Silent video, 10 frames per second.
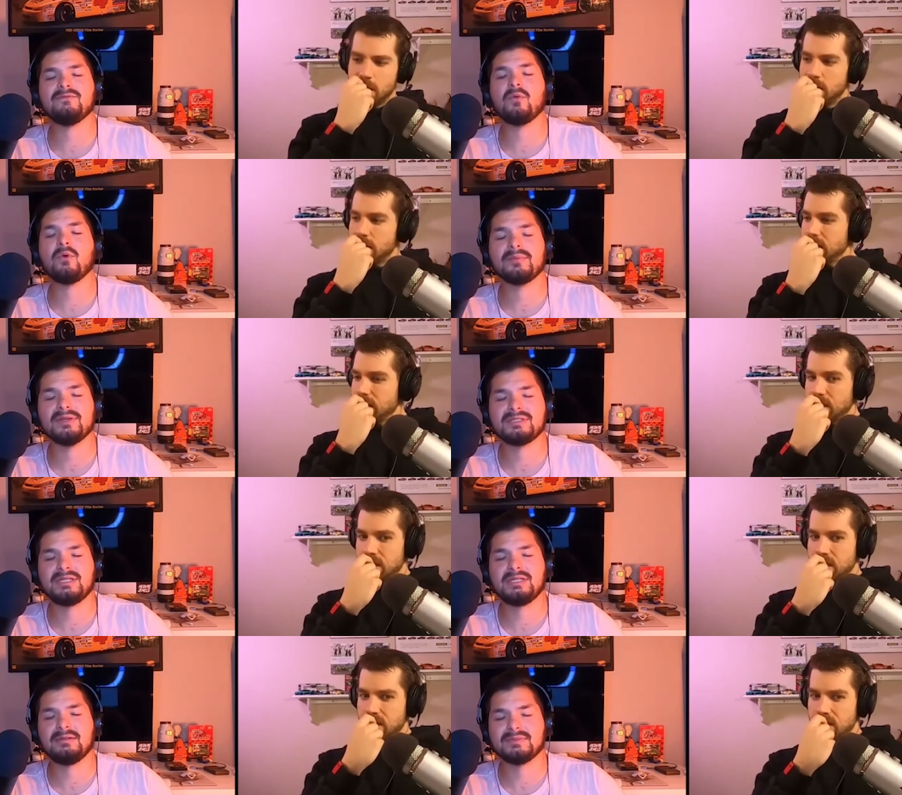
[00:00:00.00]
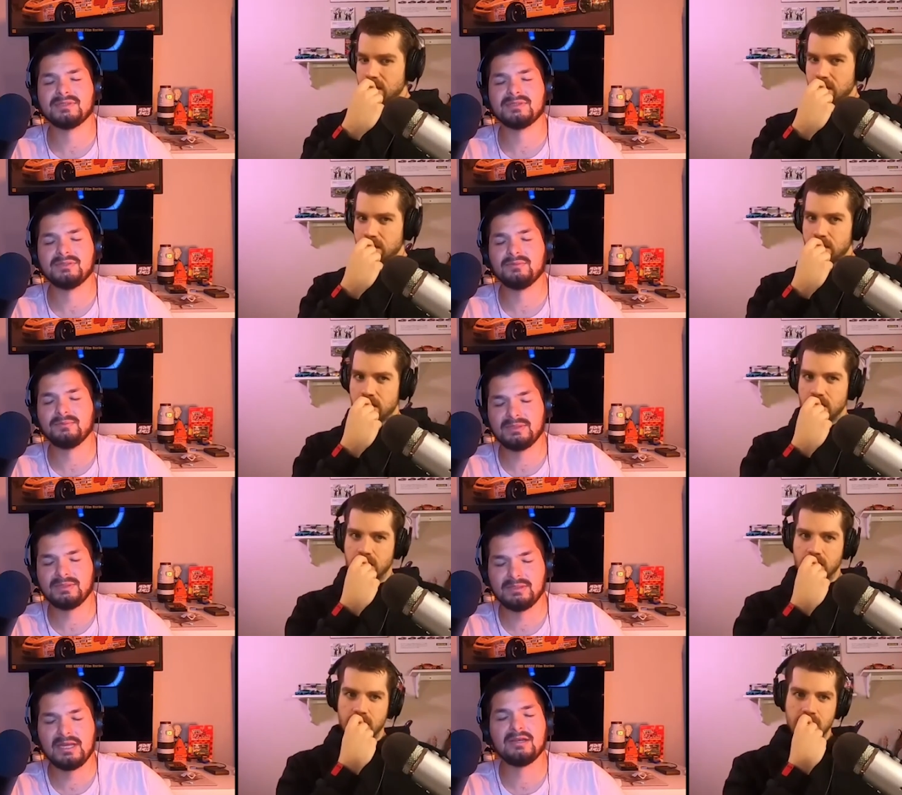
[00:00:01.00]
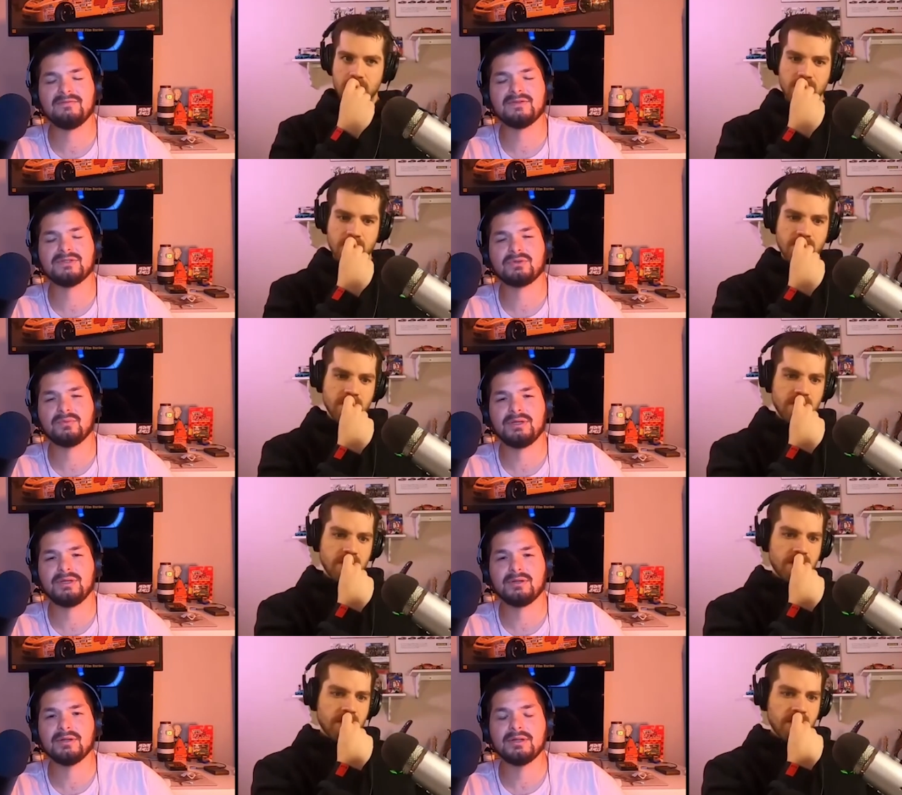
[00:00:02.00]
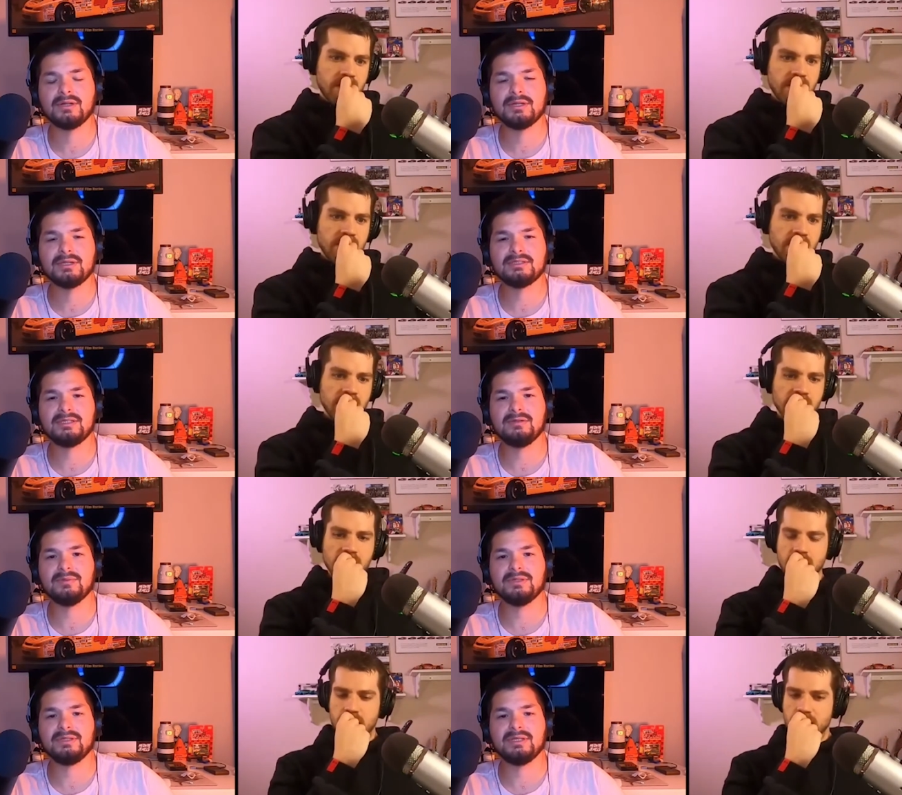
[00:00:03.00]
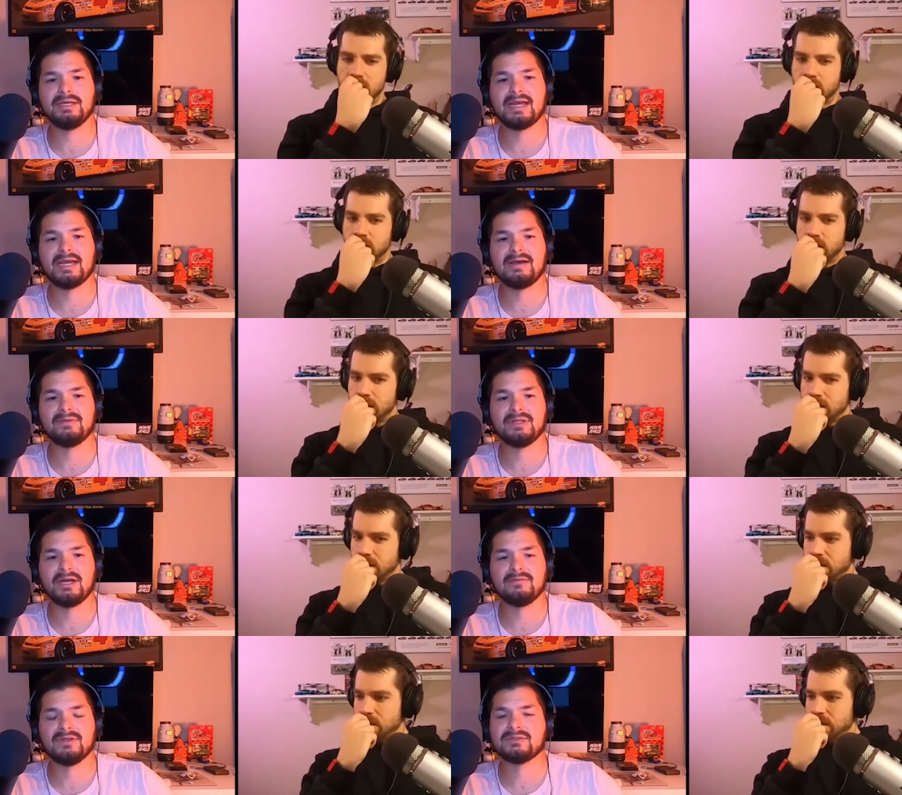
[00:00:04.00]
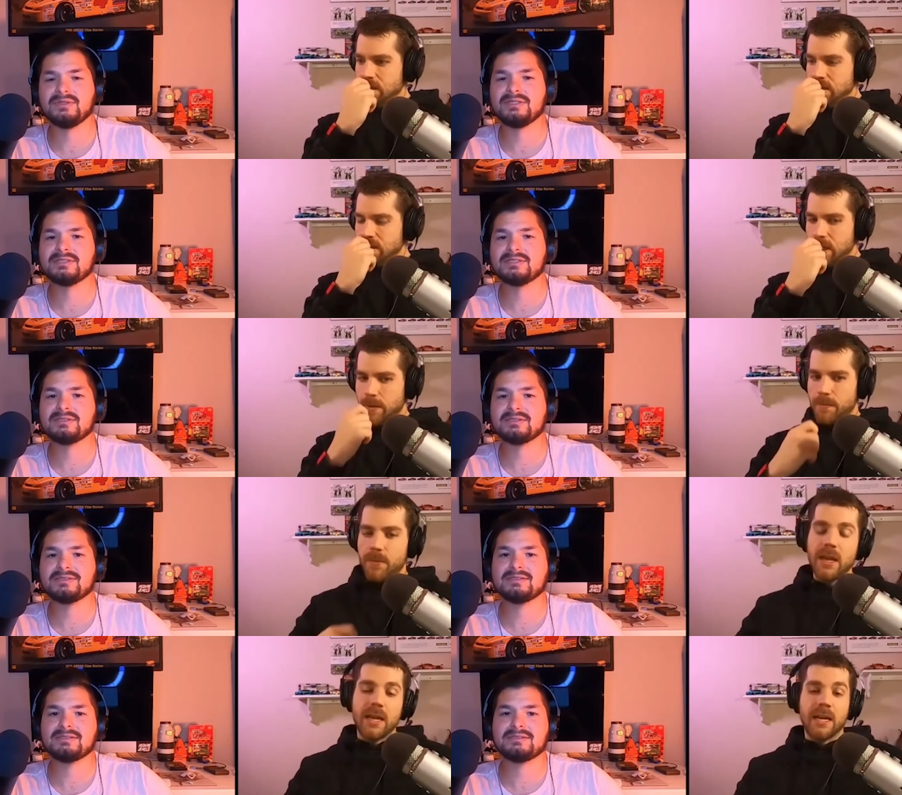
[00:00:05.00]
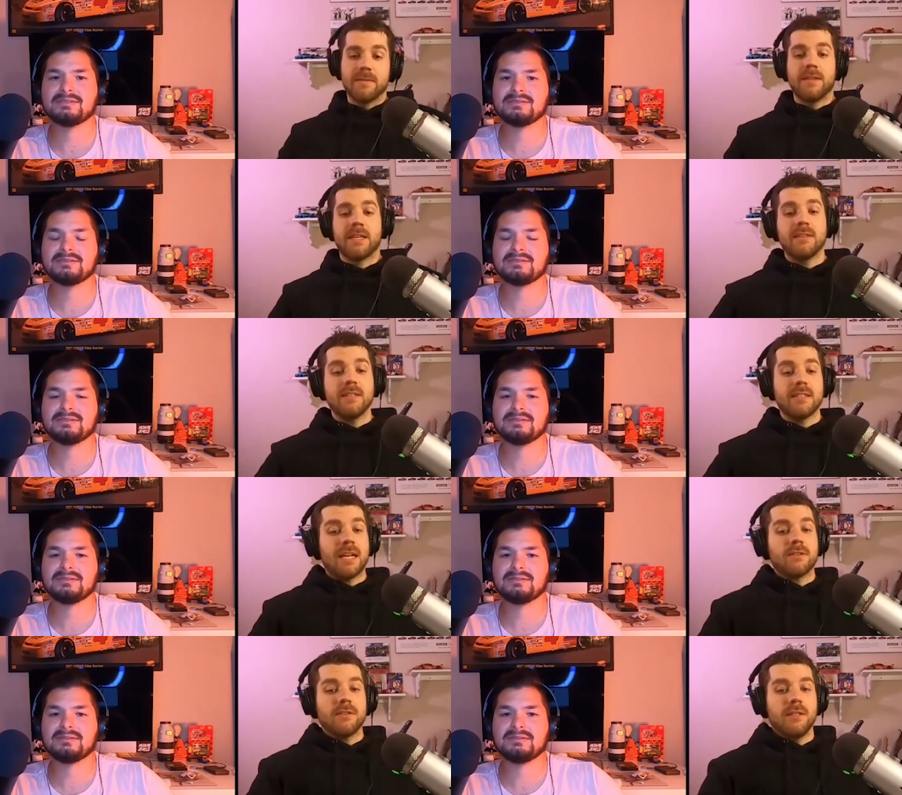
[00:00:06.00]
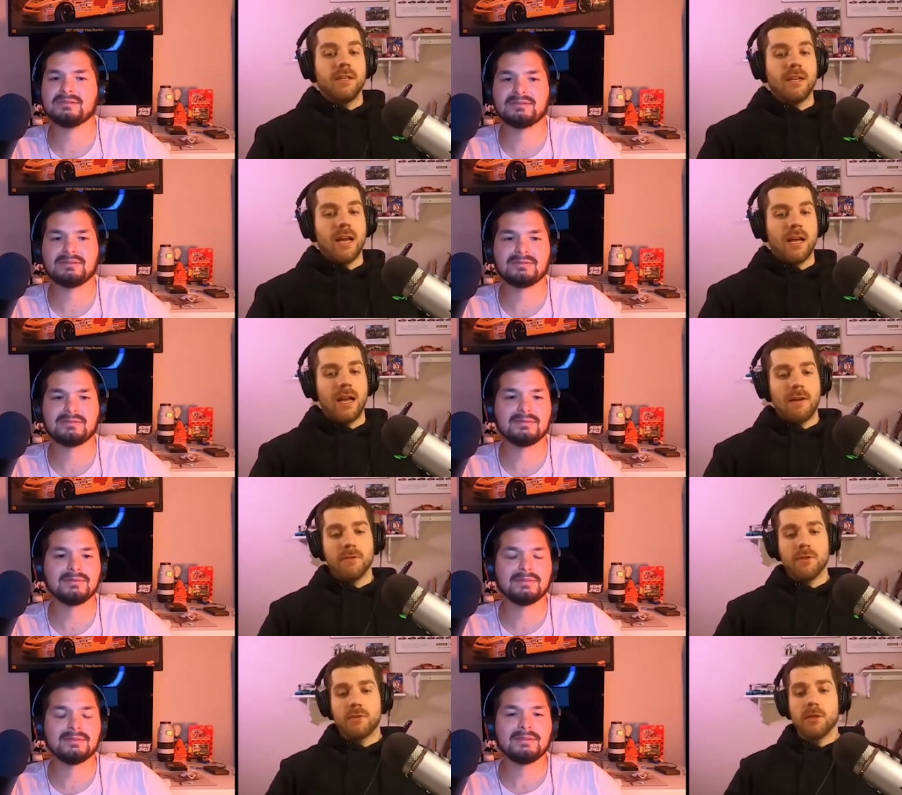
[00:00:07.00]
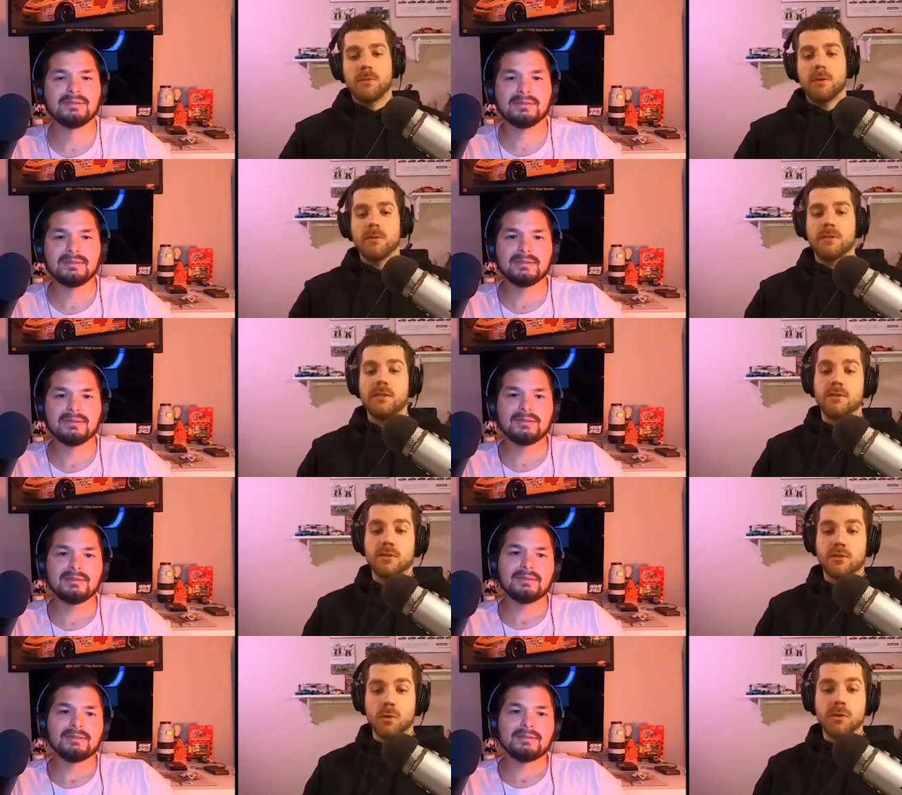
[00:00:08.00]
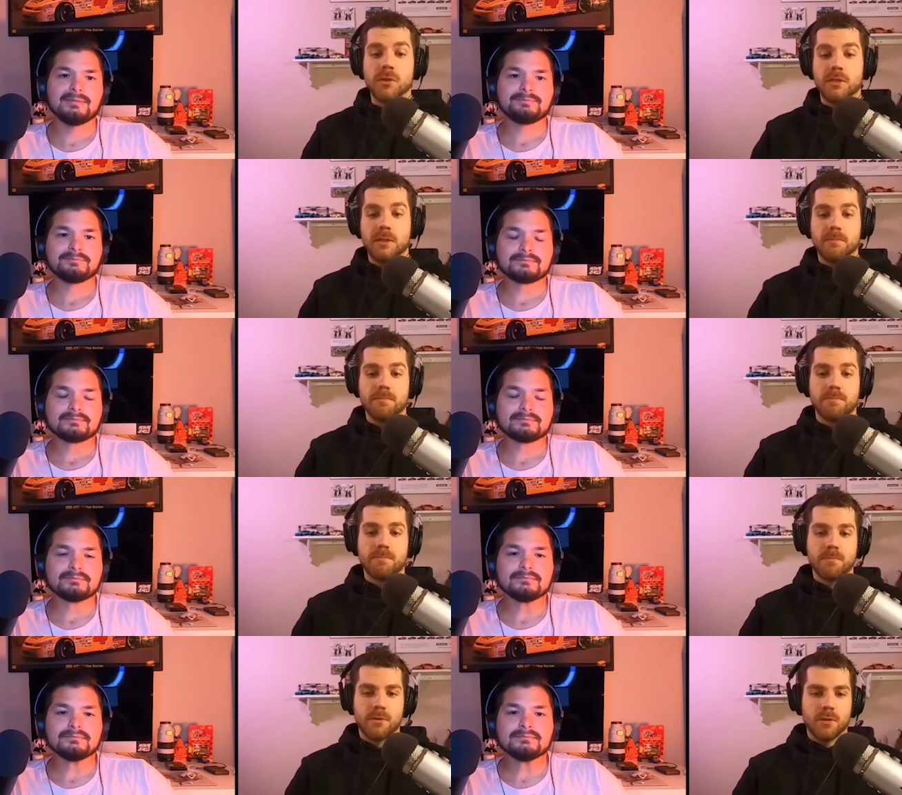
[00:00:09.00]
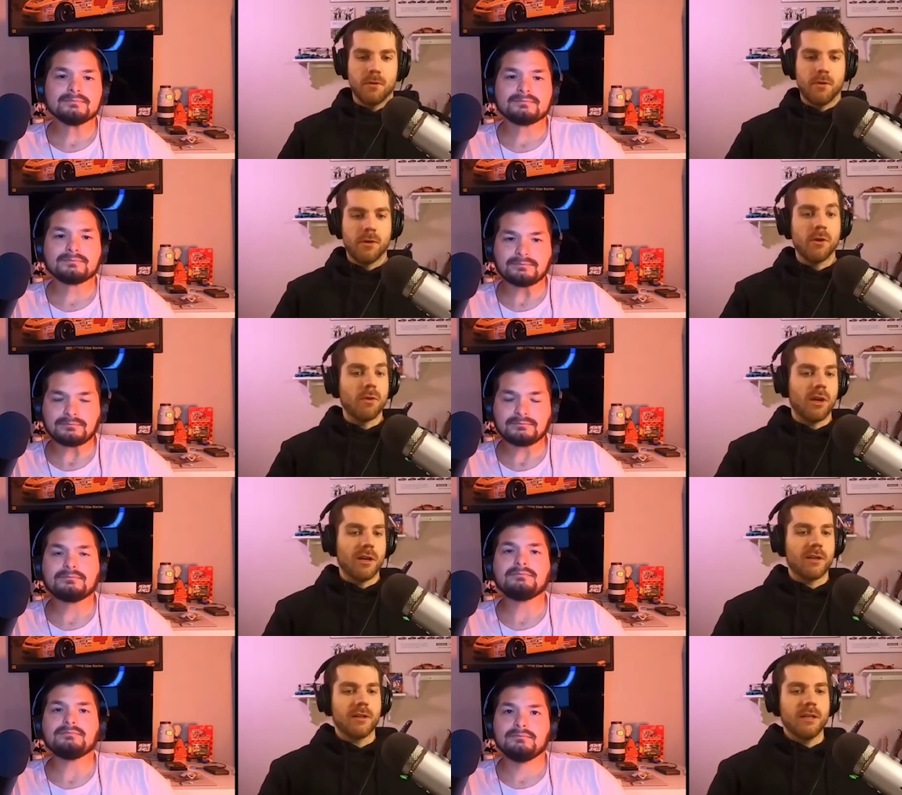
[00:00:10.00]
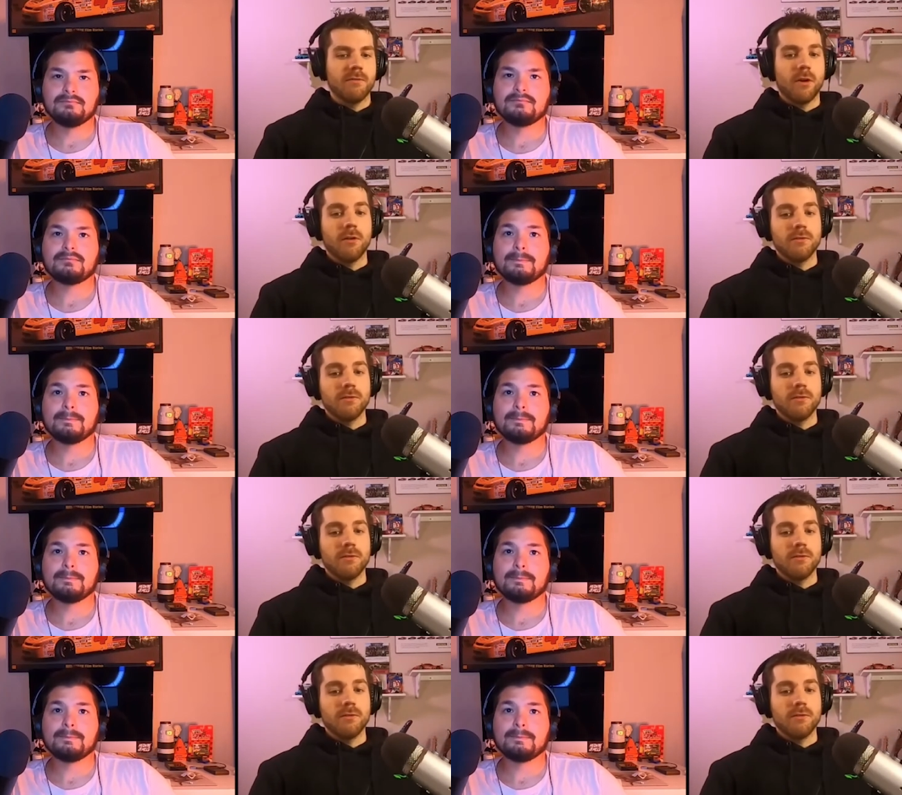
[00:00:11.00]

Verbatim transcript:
Speaker 1: the team to the end of his career did he really like have a lot of victories.
Speaker 2: Yeah, and the Kellys actually, uh, after the twenty twenty-one season, just sold their team. So they're no longer involved in